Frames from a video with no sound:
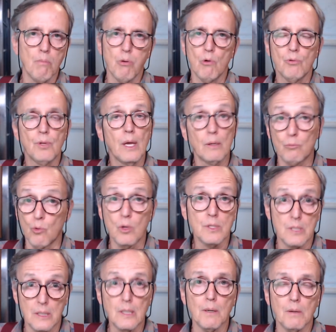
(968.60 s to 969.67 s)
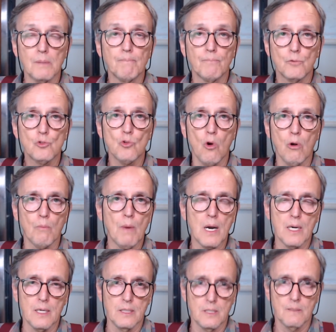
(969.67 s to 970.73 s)
bubble that was in the stock
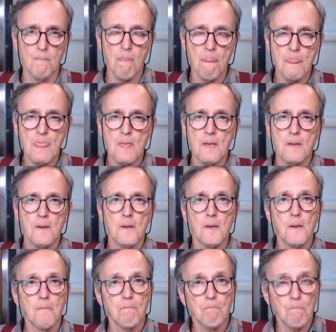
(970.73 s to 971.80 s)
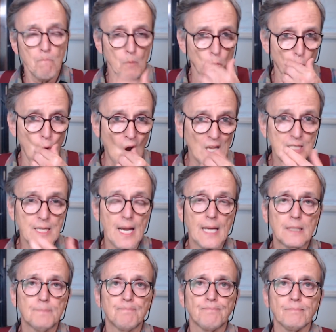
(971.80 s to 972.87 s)
markets. Why is
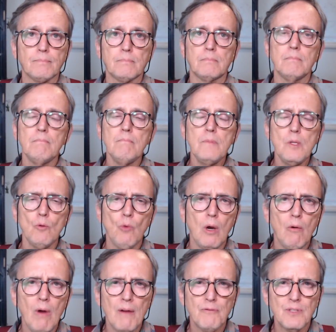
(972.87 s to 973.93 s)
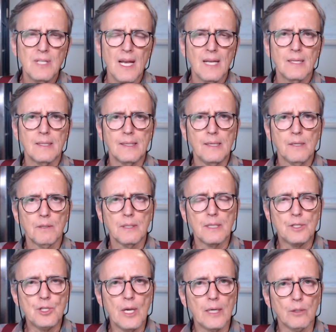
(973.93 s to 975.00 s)
that? Well, I've said here in
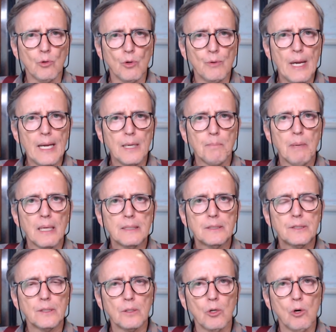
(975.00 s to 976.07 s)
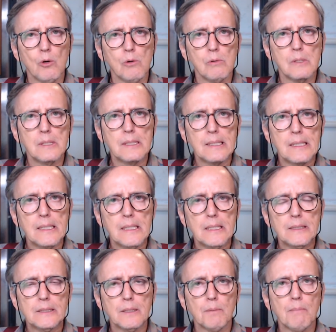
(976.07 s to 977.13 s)
the channel already, but
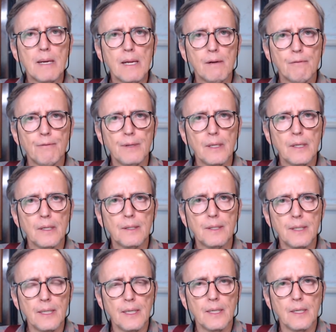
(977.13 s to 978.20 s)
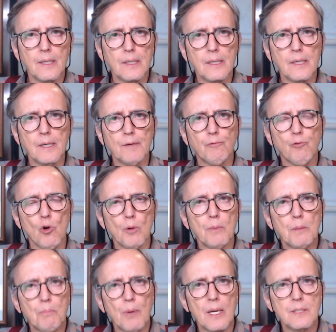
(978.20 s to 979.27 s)
Sir Mervyn King,
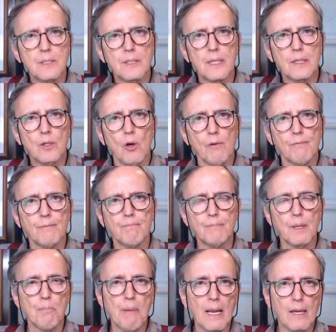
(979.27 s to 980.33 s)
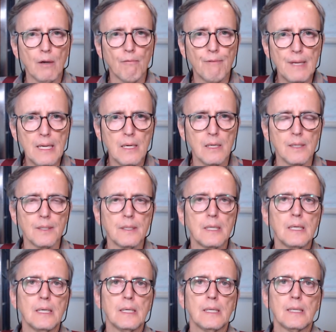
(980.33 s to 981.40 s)
former president of the Bank of
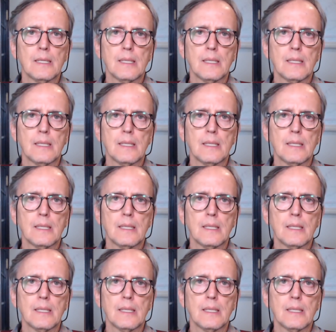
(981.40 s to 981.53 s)
England,